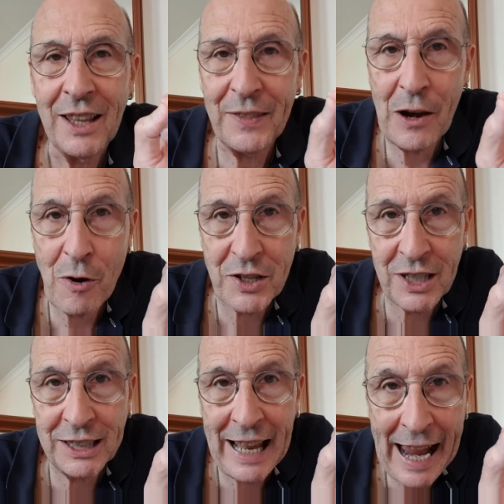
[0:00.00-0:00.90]
there is
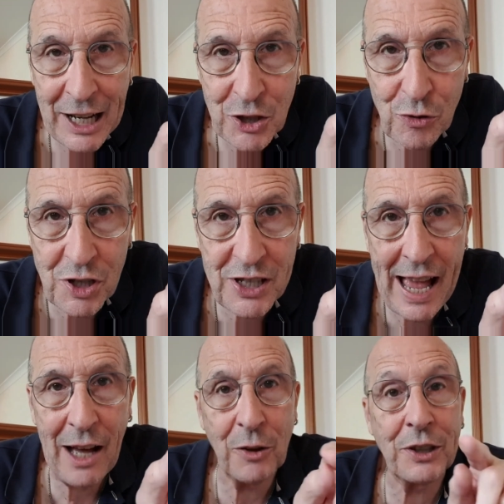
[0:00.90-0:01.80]
an extra
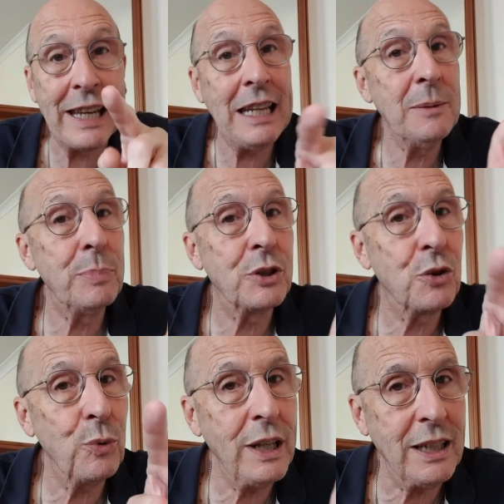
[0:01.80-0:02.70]
sound in
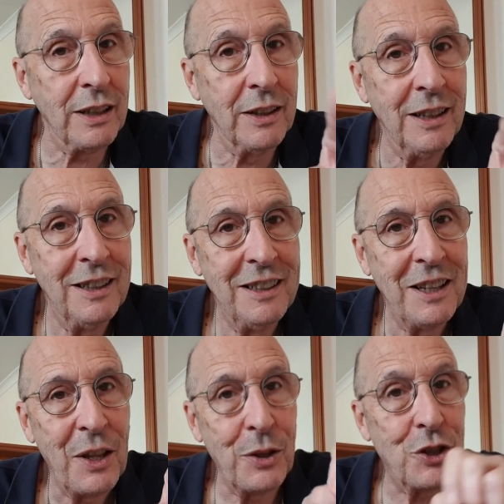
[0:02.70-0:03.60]
between
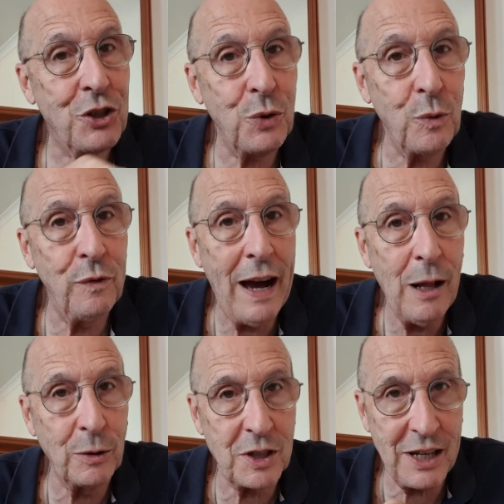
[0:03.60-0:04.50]
the two
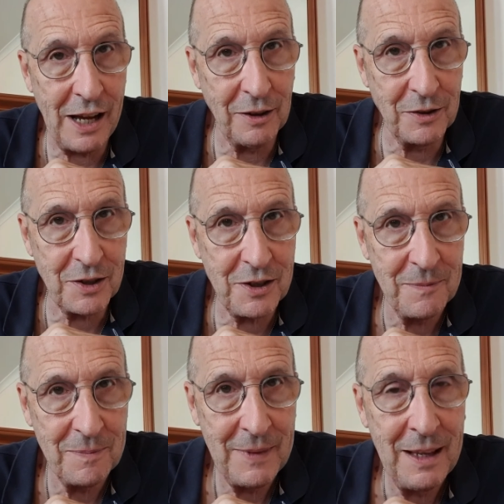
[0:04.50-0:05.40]
vowel sounds
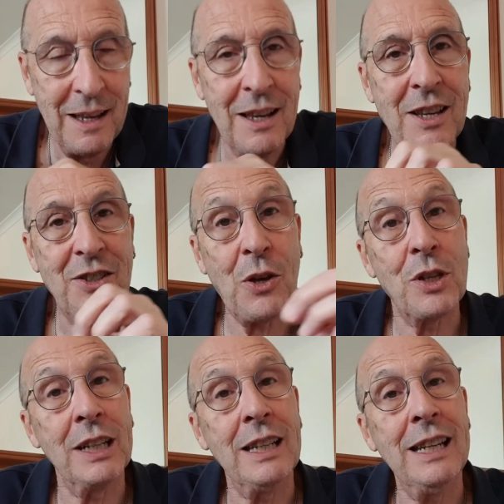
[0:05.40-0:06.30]
so
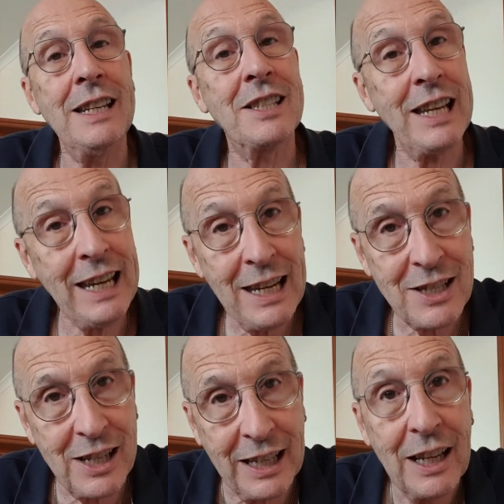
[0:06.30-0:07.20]
that it's
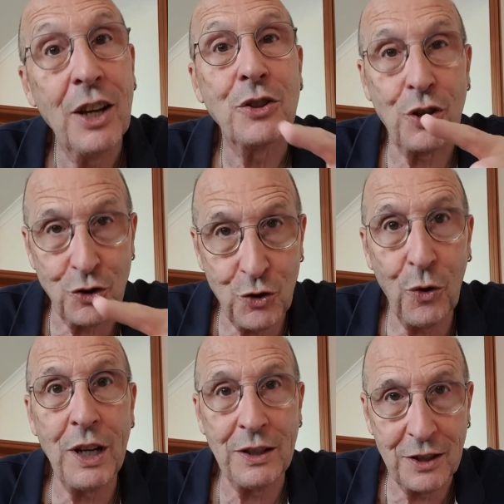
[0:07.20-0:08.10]
easy to
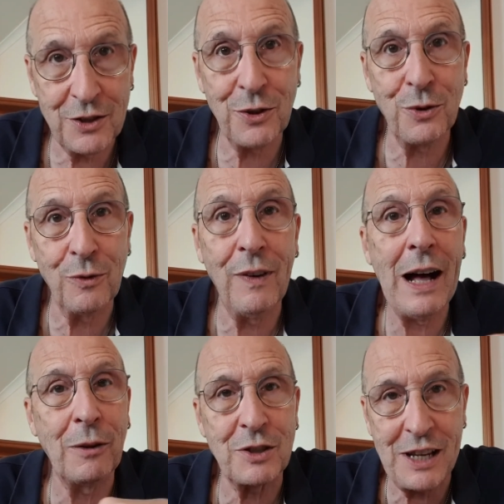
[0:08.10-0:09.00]
join the two
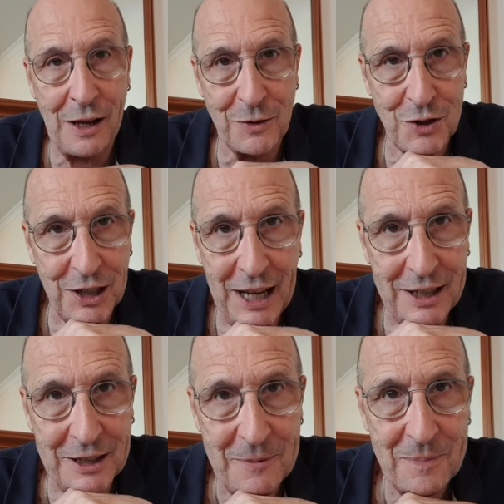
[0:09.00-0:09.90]
vowel sounds
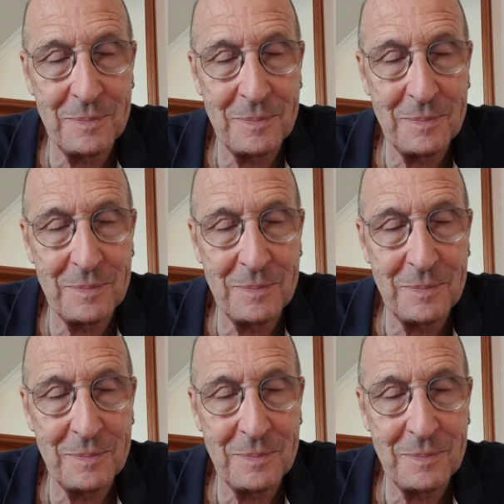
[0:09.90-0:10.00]
together.